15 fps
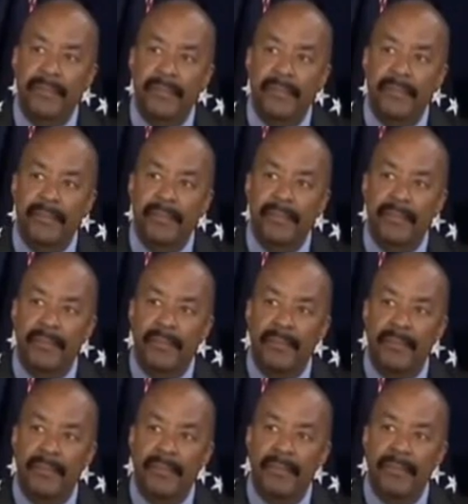
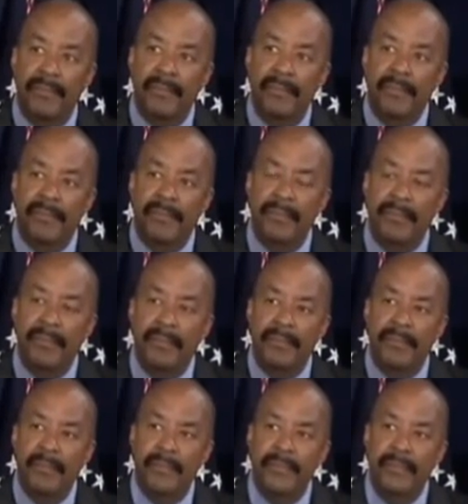
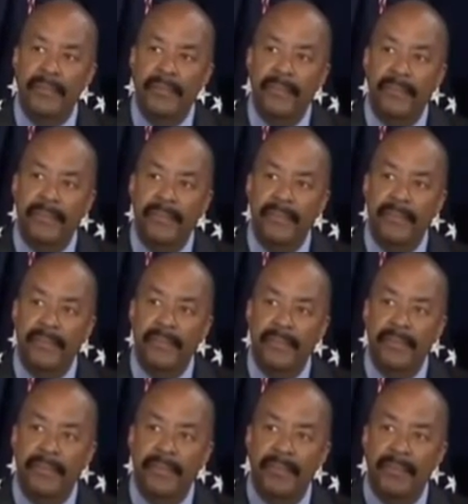
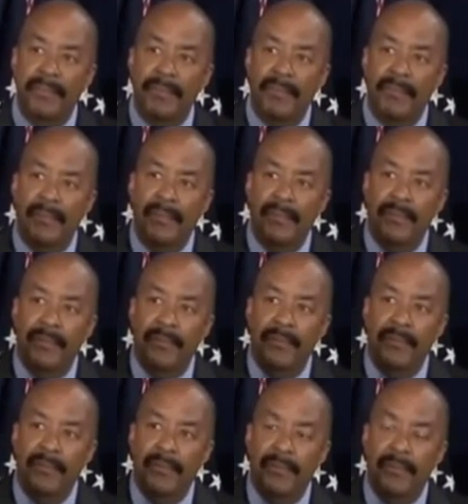
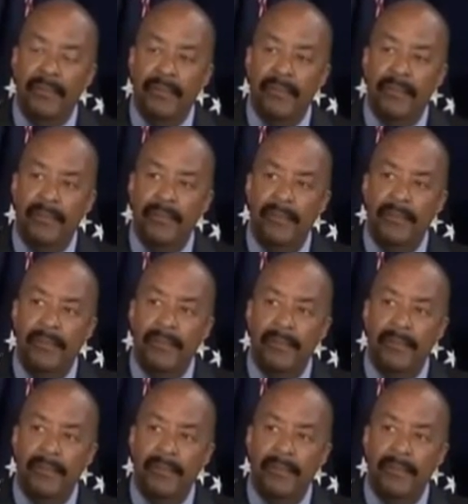This person isn't speaking.